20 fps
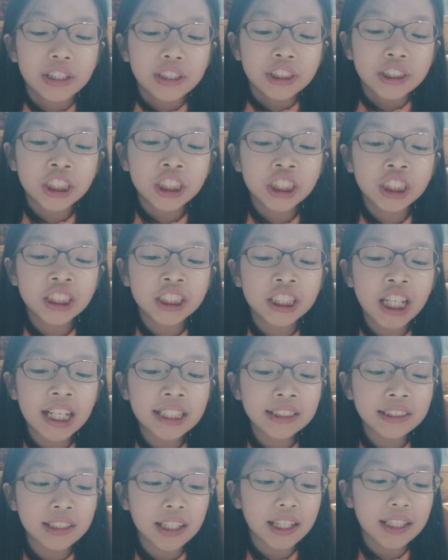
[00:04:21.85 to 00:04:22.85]
She
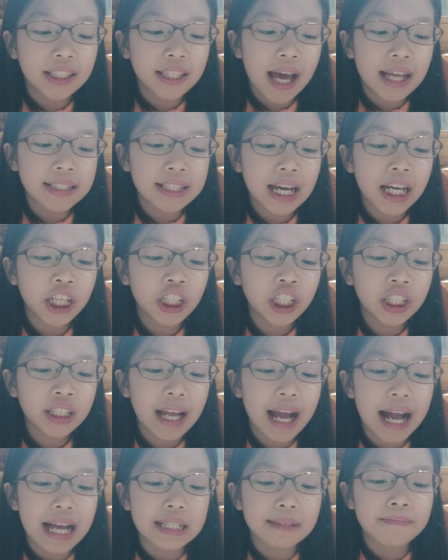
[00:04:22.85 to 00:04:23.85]
suggested that I should
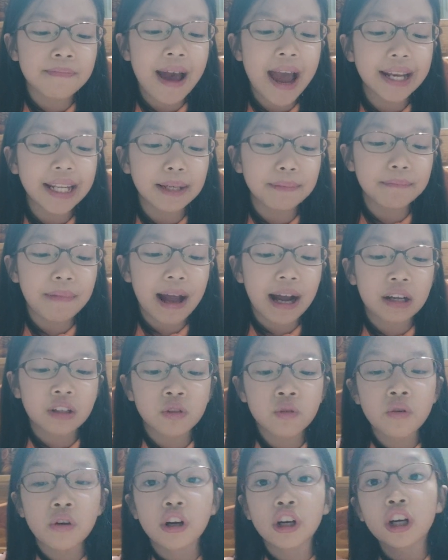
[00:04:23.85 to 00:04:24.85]
ask Mattie back
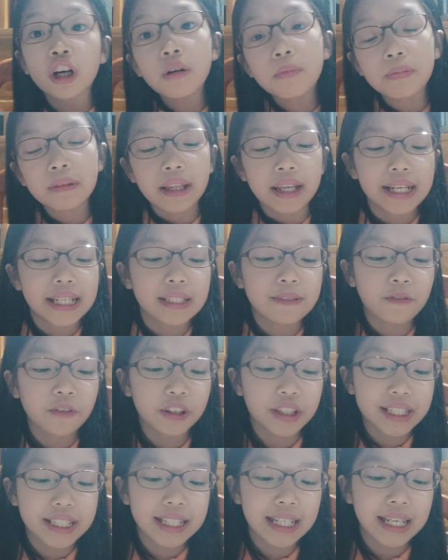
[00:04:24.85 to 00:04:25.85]
to her place
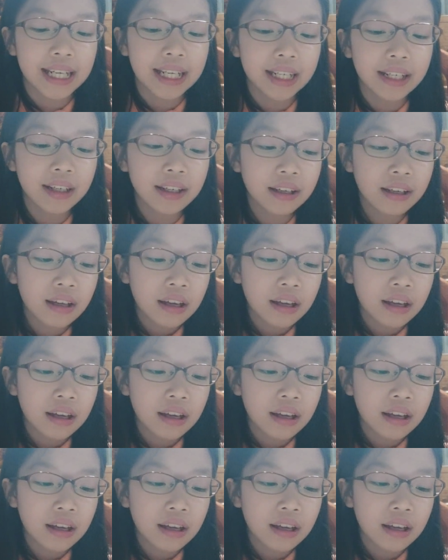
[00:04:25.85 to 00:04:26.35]
for tea.